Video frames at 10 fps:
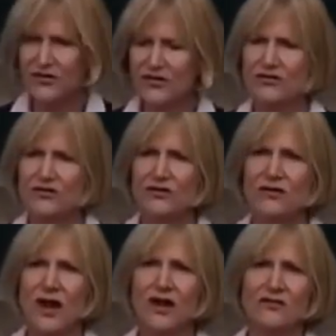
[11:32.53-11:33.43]
So there is a
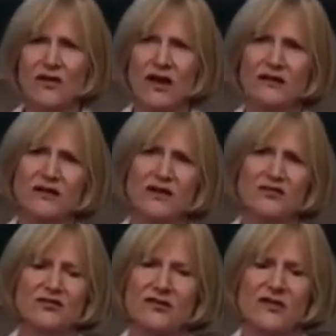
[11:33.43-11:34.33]
lot of
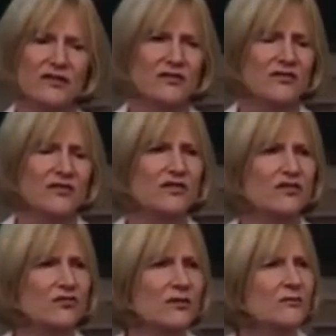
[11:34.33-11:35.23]
context that is
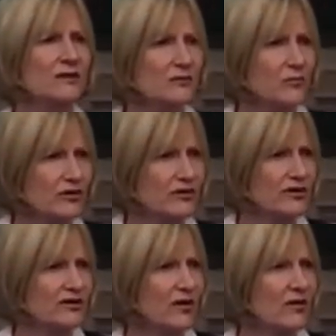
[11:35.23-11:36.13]
extremely
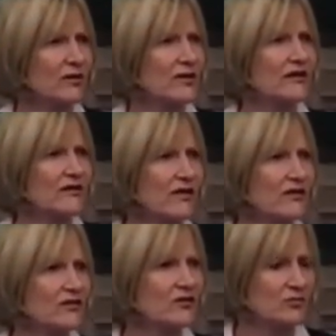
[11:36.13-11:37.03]
important to know that
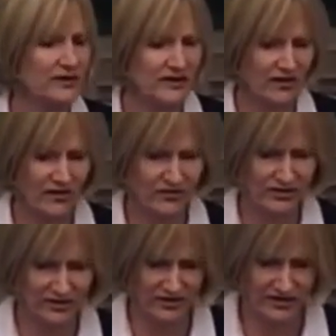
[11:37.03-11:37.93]
our news media aren't
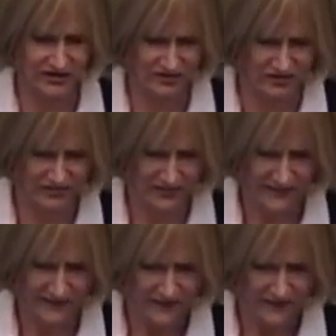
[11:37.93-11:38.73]
telling us.